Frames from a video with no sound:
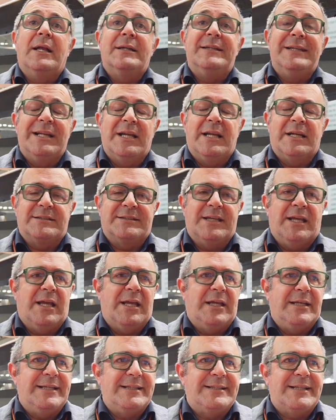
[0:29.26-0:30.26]
dealers
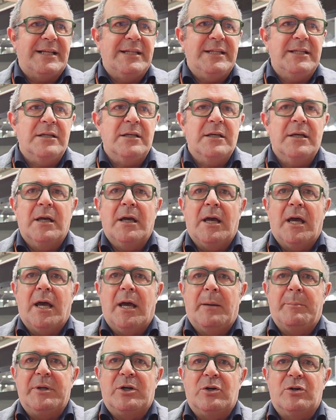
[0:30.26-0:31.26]
in Italy
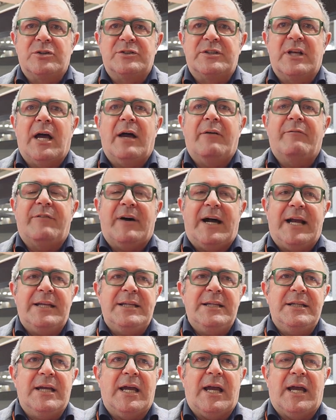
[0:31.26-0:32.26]
because
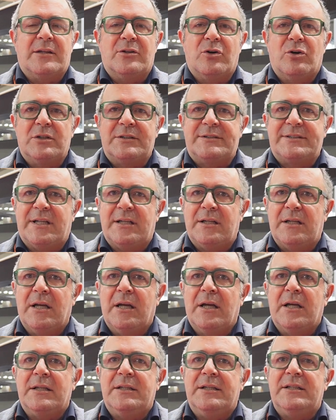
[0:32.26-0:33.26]
Weinig and Holzer
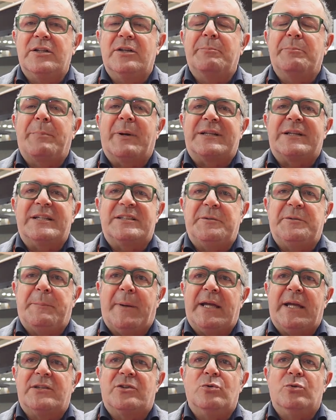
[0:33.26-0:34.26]
didn't
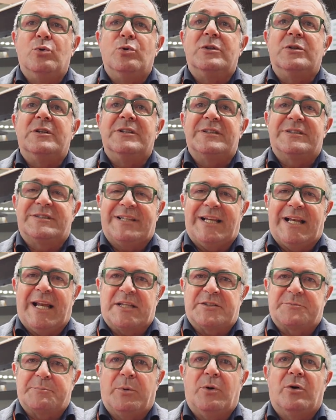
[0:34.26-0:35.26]
participate to
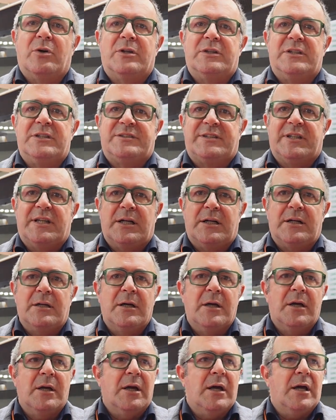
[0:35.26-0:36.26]
Xylexpo this year.
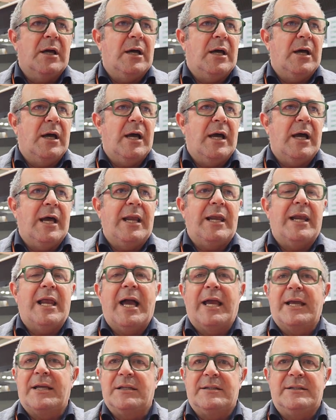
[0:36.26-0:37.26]

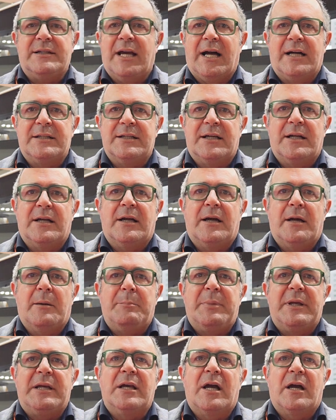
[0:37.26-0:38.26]
Like the other
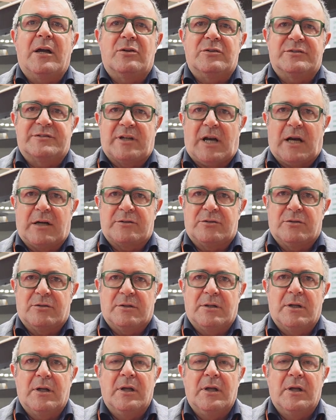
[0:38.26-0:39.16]
bigger constructor,